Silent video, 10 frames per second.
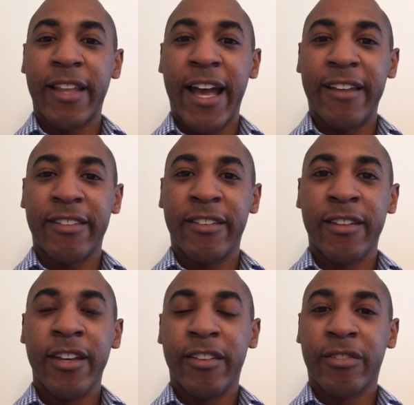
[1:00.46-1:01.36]

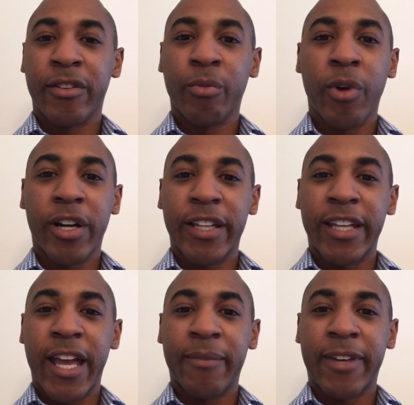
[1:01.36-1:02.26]
classes is going to work on
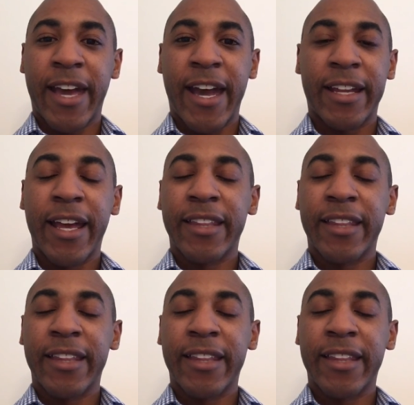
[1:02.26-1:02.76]
the MCAT.